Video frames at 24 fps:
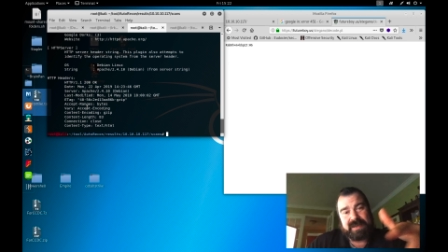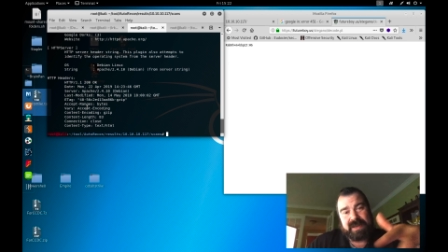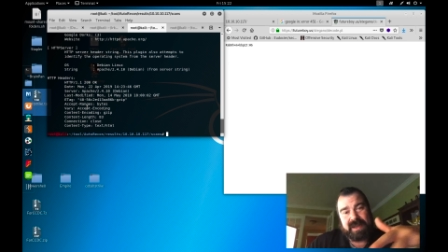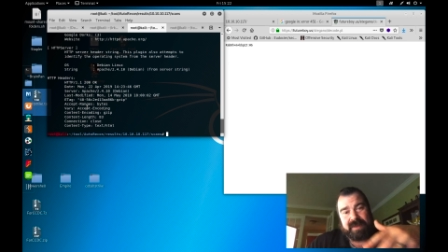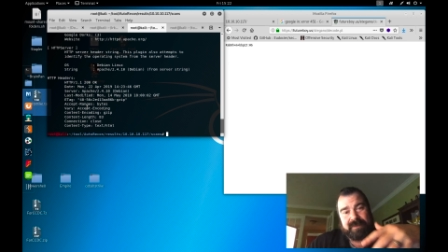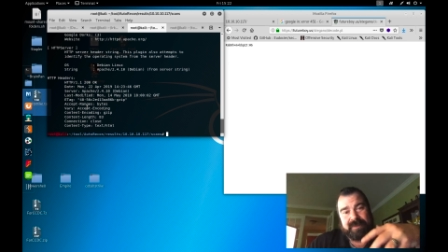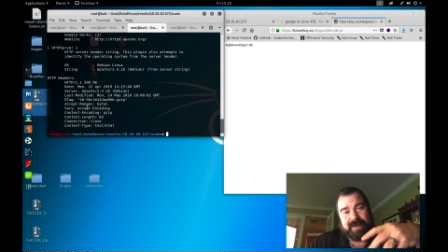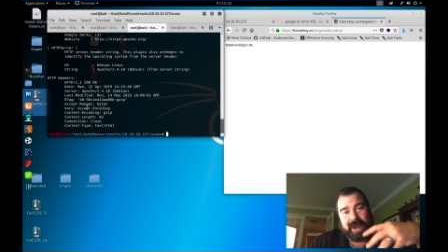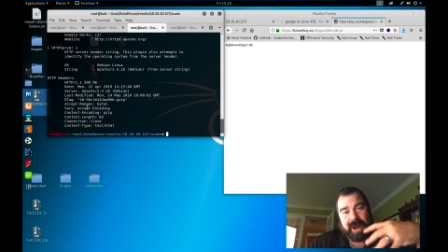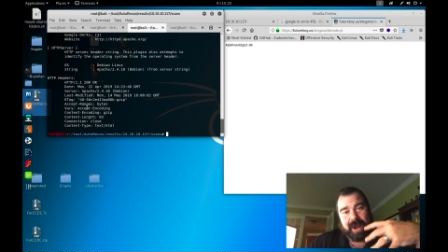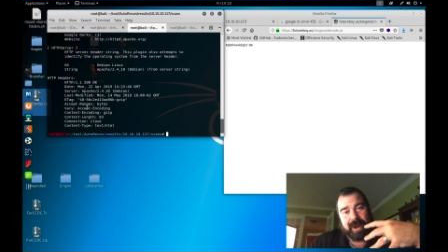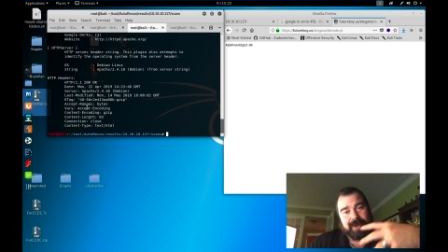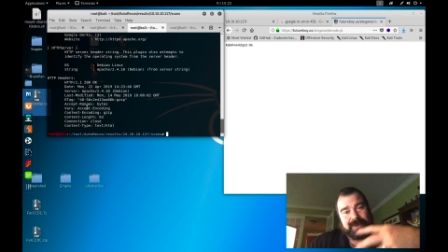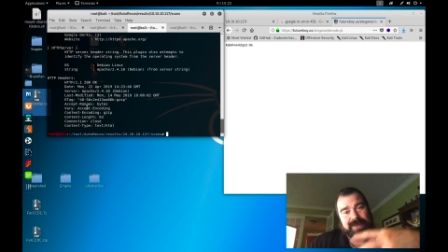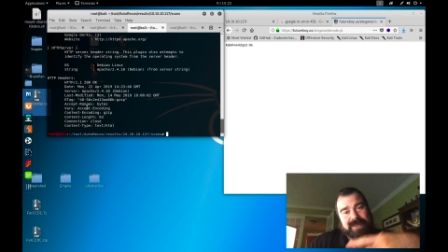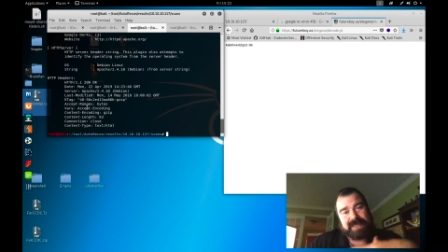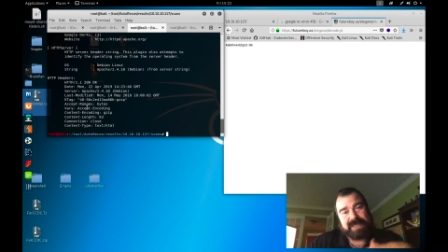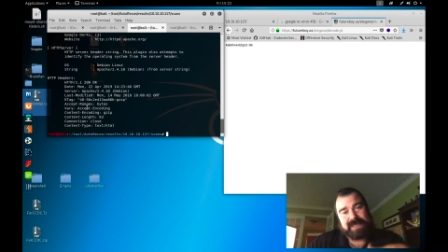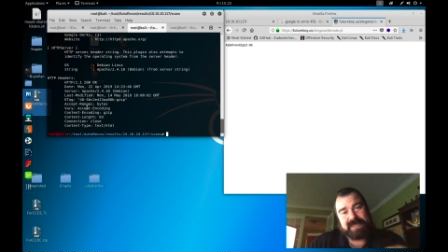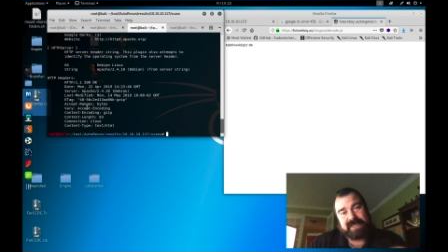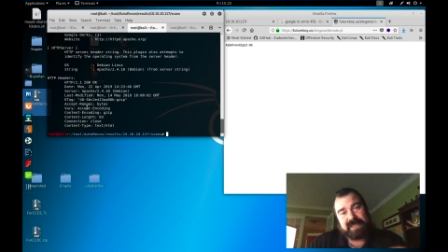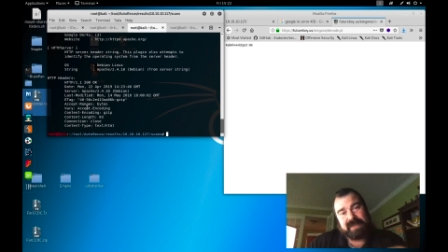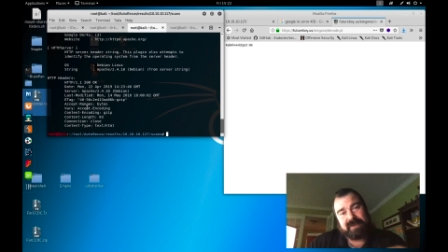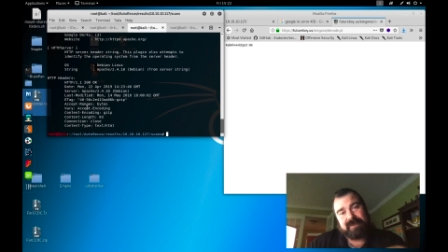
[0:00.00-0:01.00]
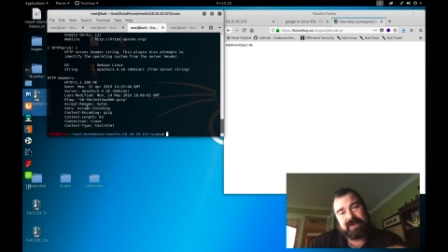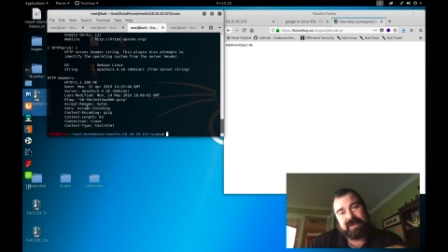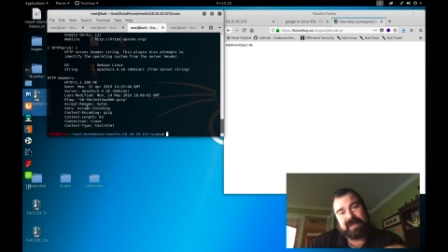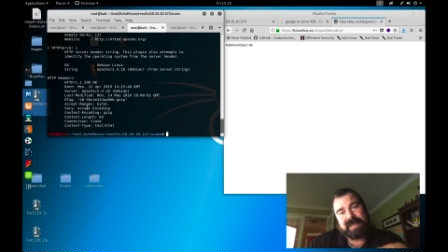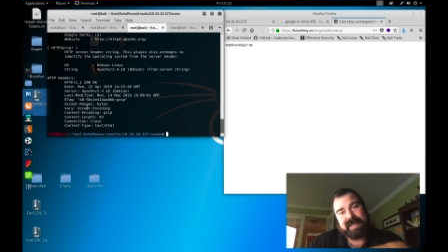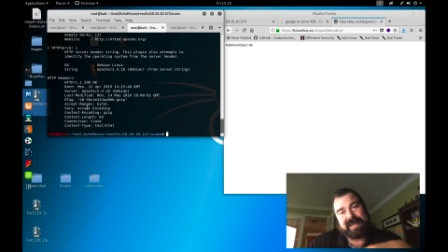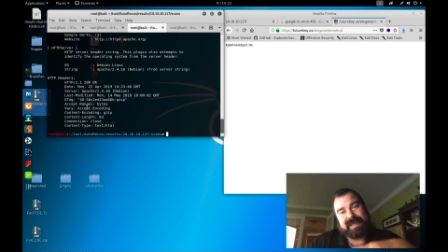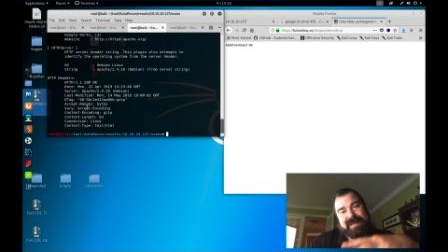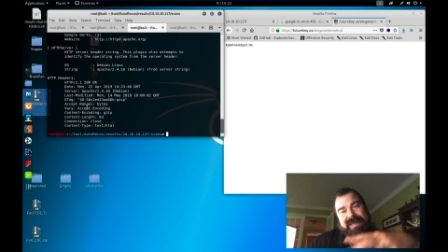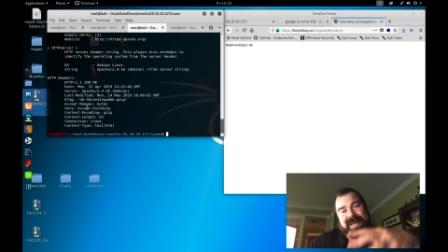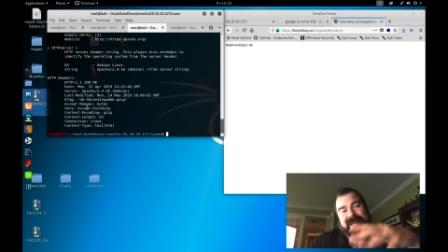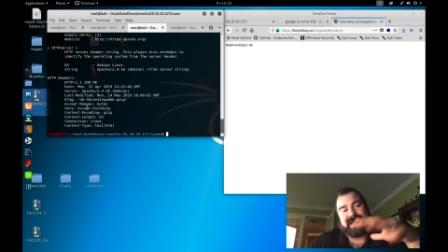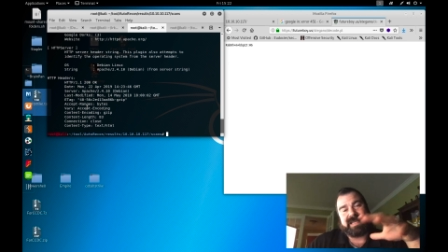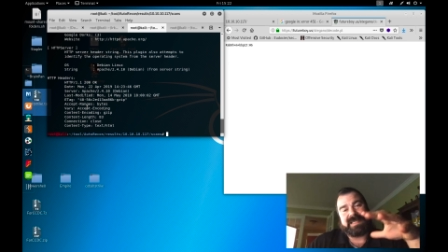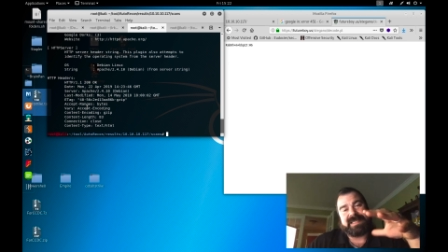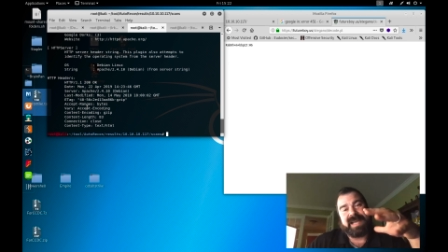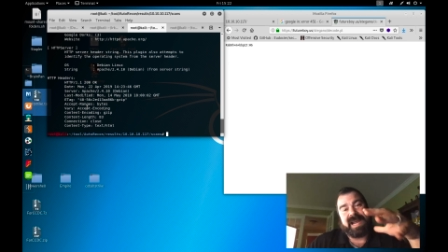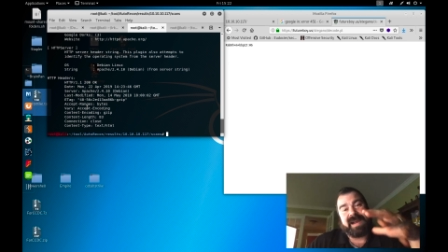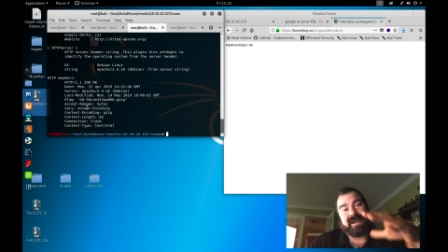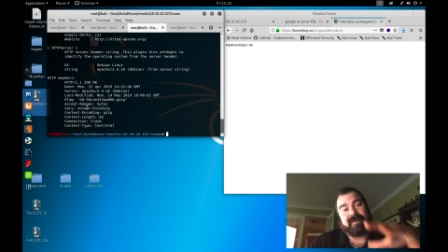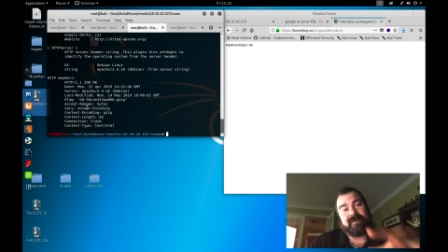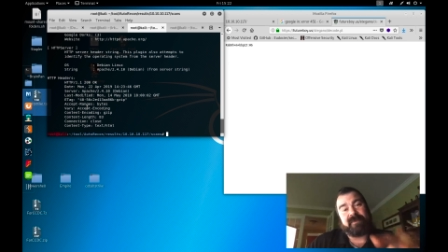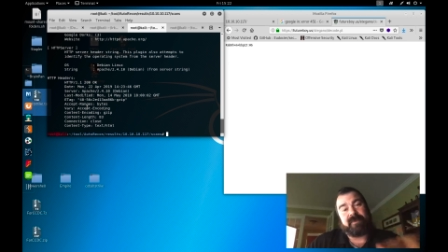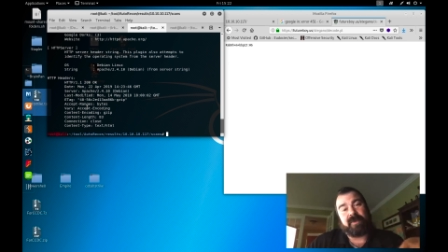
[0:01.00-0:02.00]
of the IRC server to get the
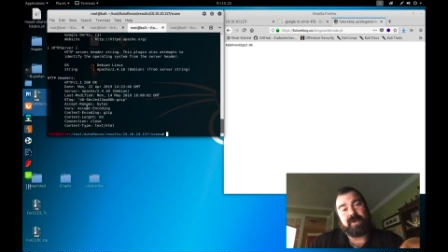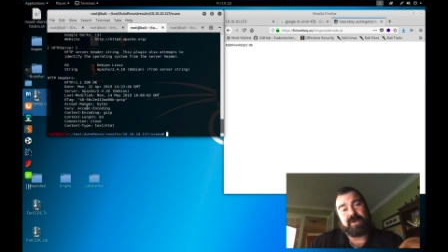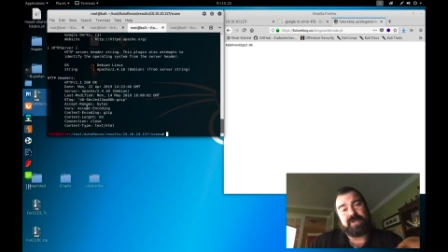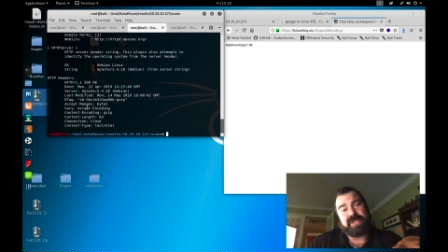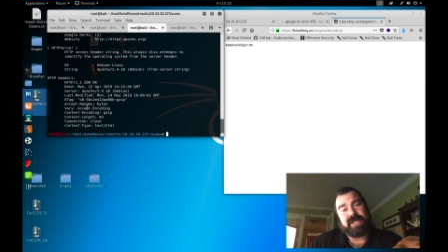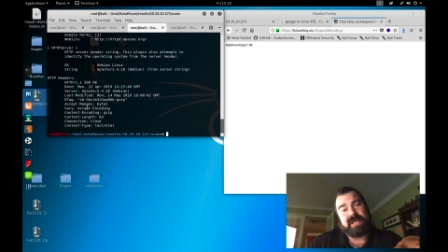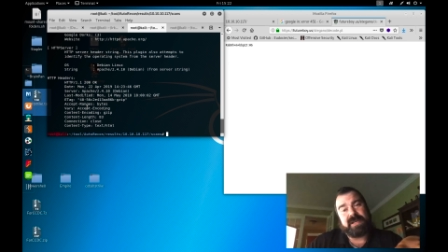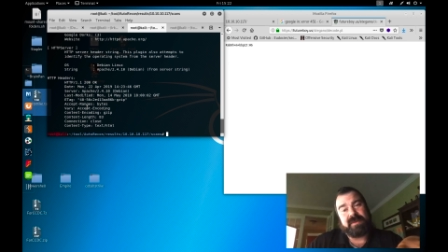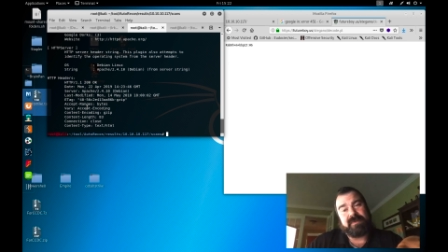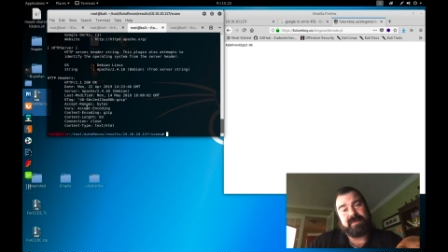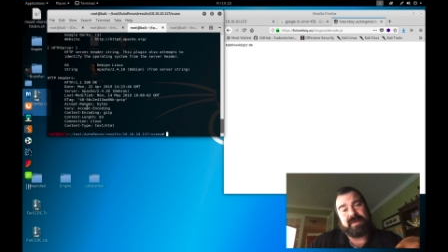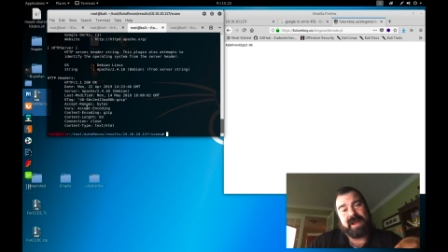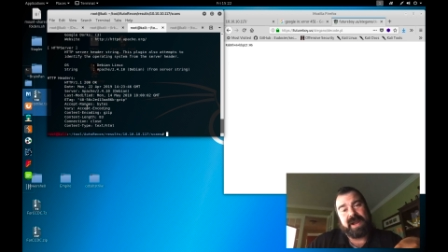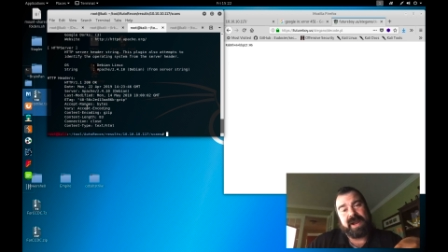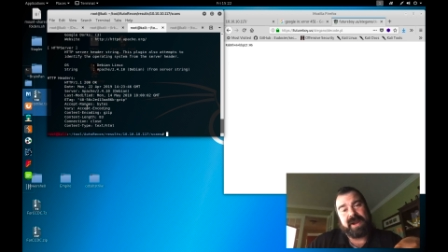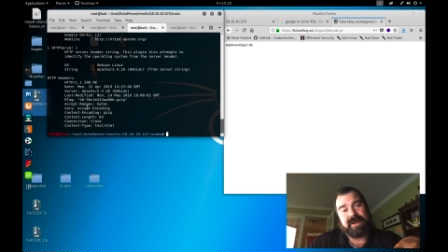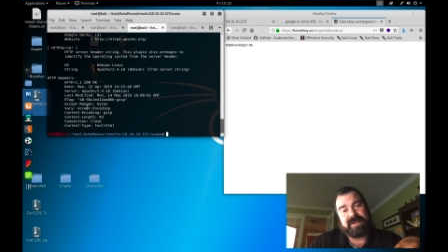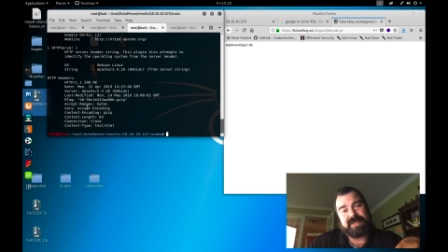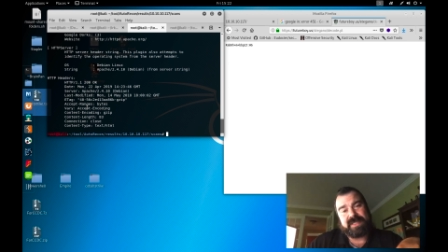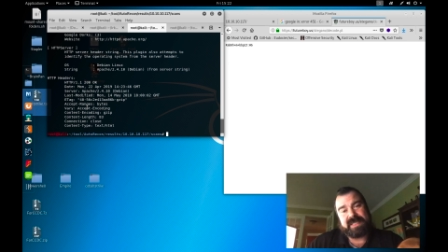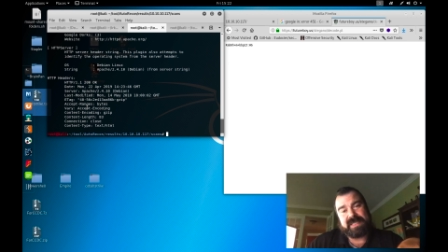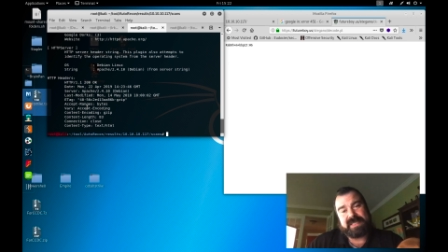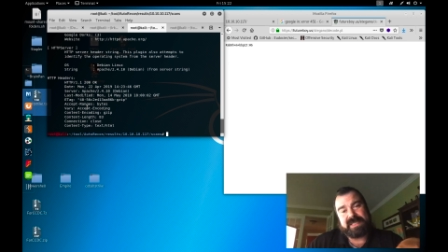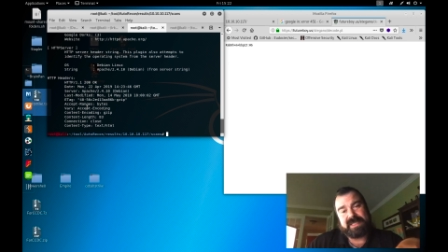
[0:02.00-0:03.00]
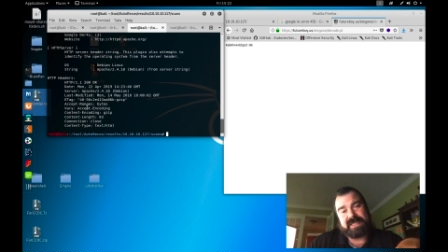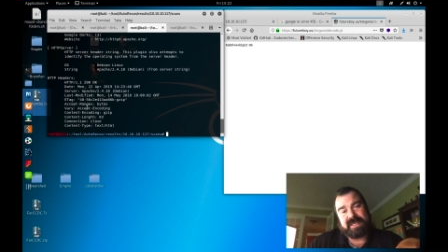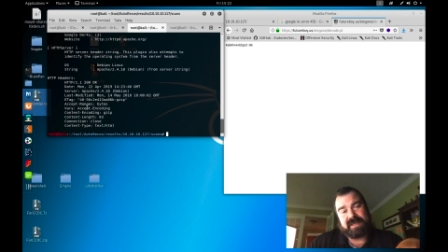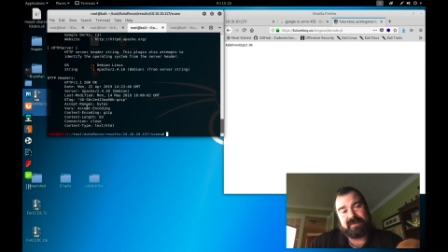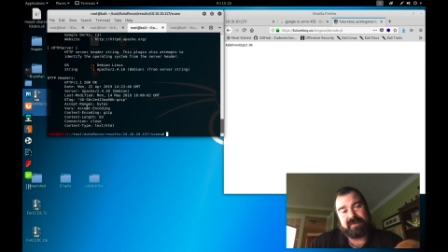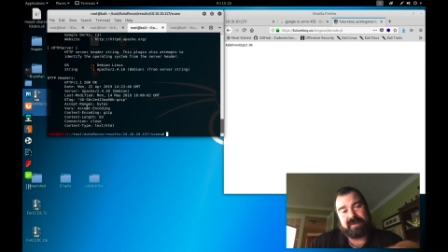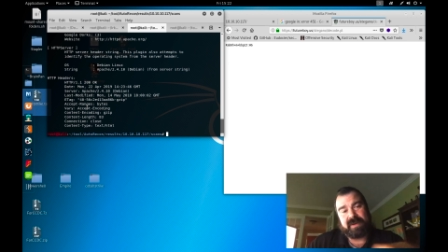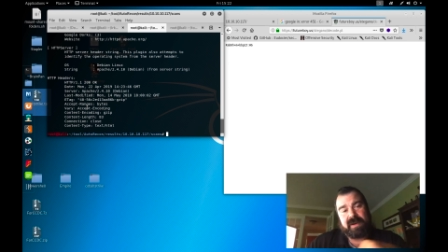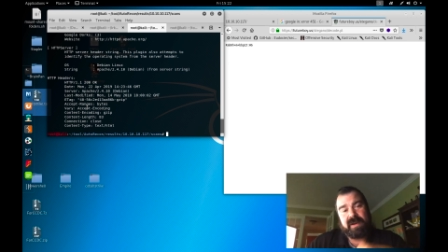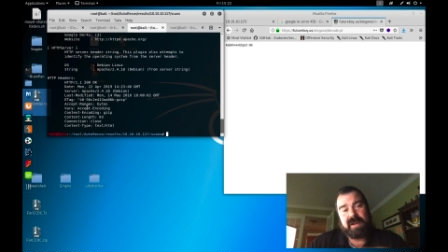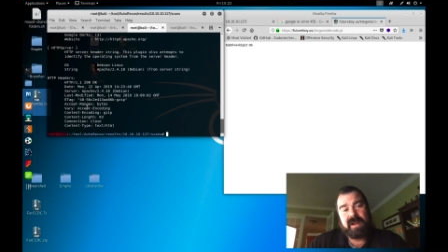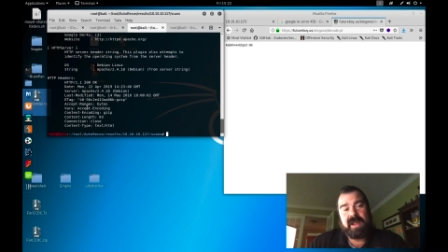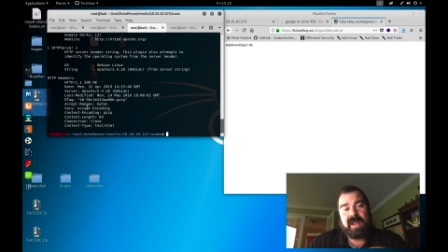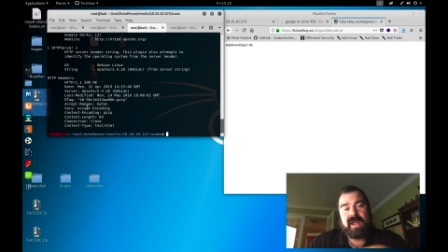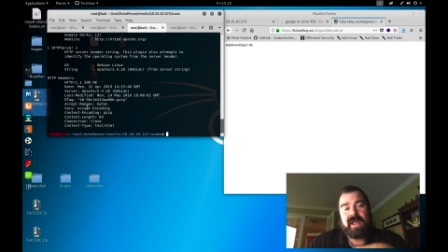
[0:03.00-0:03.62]
exact version of the IRC server.